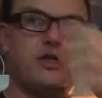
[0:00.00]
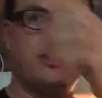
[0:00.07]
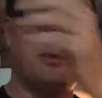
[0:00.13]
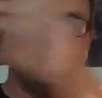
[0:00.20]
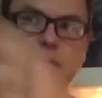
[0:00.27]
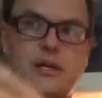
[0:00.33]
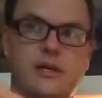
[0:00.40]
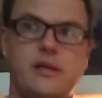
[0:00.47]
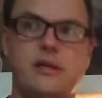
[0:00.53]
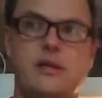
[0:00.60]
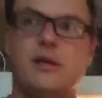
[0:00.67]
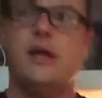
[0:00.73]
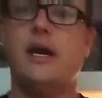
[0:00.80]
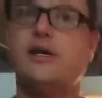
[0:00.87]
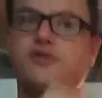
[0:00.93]
juice it
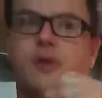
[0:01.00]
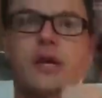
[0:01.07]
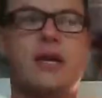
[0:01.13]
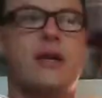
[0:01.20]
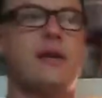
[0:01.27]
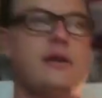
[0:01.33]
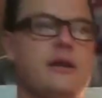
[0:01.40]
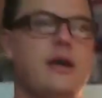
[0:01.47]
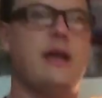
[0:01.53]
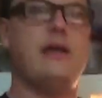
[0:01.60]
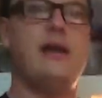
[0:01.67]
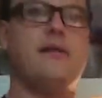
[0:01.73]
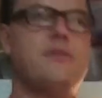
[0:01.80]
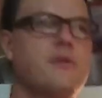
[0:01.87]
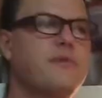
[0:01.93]
and drink it. I
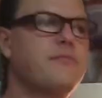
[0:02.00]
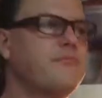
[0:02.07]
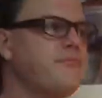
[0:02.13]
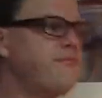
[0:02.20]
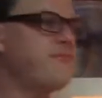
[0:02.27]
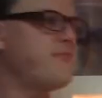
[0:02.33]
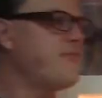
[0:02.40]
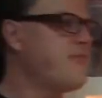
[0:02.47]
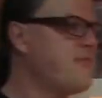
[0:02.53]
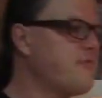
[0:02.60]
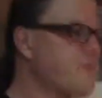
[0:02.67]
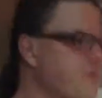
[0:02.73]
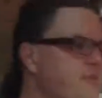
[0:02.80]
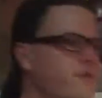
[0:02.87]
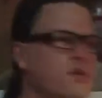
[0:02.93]
never
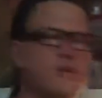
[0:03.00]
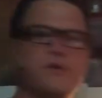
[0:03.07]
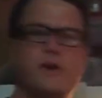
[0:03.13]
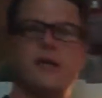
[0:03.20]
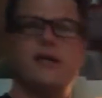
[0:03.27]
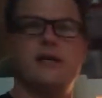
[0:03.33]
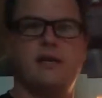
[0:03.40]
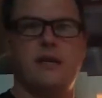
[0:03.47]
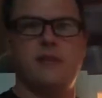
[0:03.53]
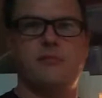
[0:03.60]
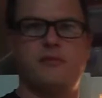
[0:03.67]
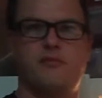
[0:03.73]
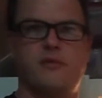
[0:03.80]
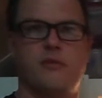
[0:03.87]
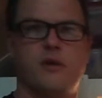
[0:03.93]
refrigerated it
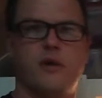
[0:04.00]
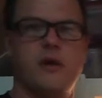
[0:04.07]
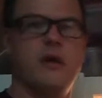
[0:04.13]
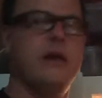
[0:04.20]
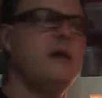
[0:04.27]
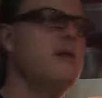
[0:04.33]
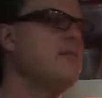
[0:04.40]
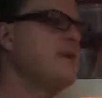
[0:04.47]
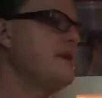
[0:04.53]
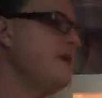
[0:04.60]
before. But